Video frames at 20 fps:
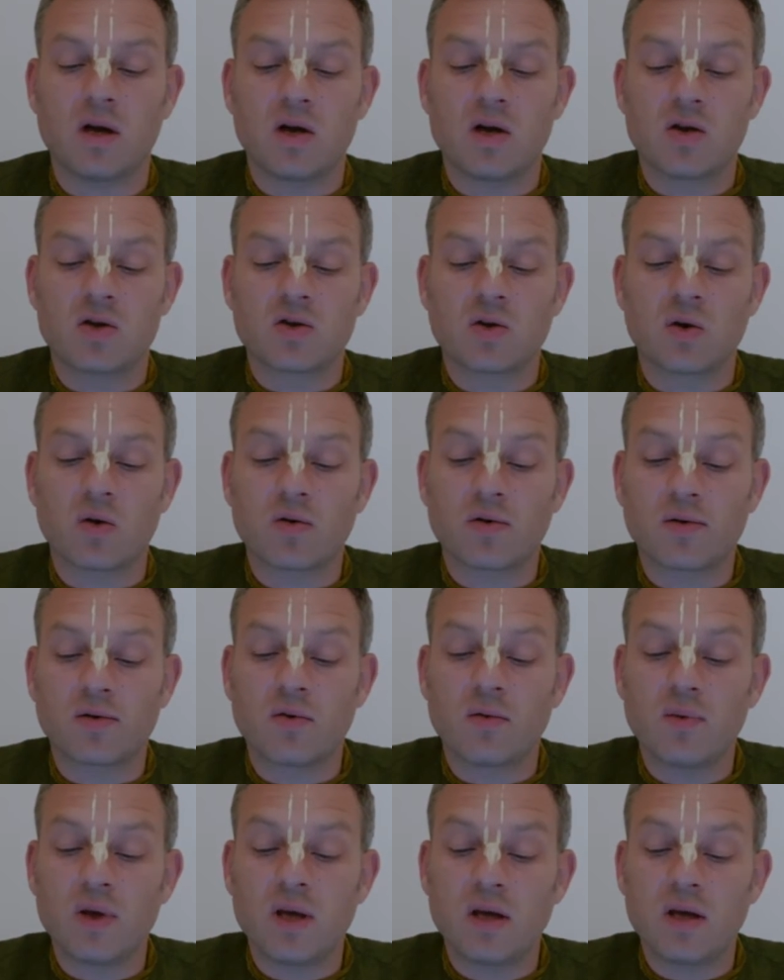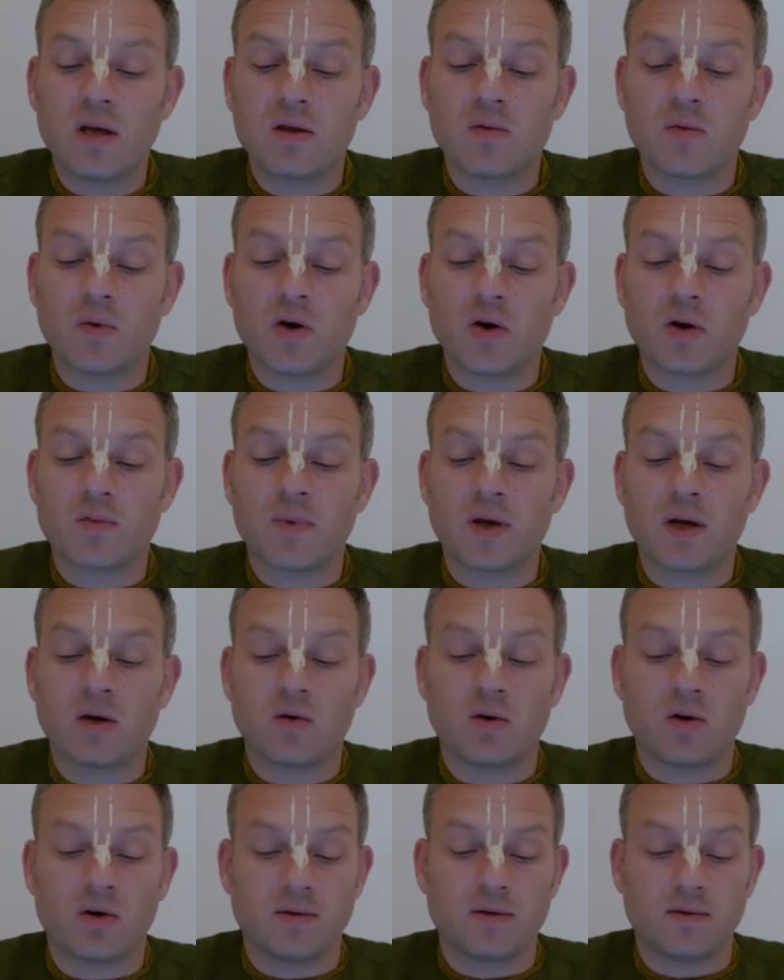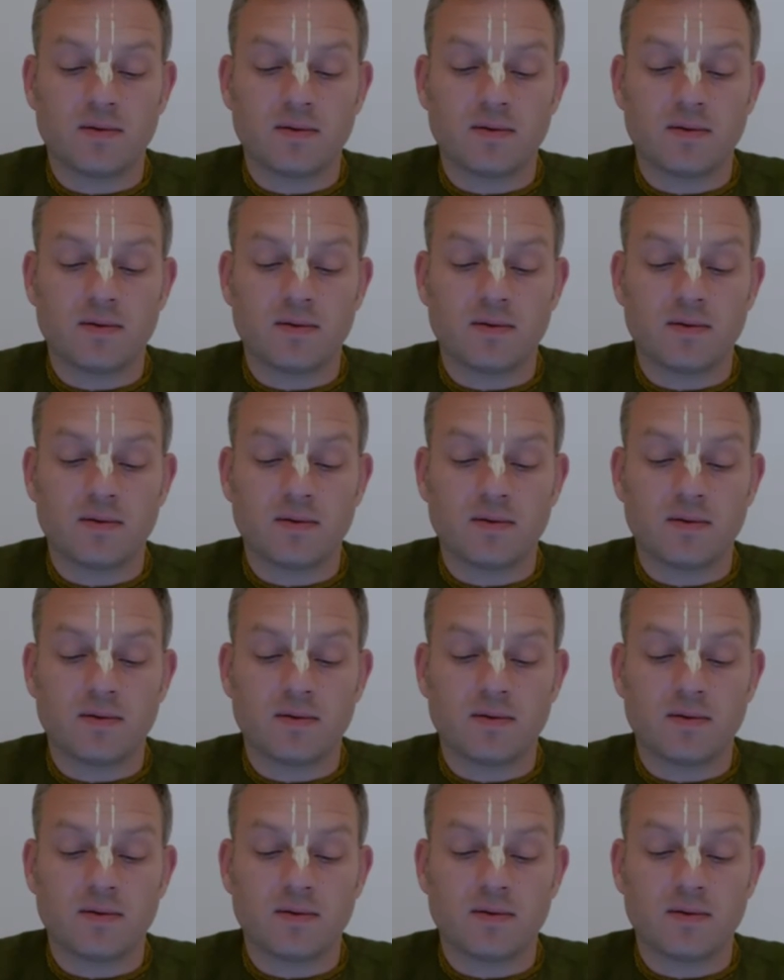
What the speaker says: So through me the work may go on.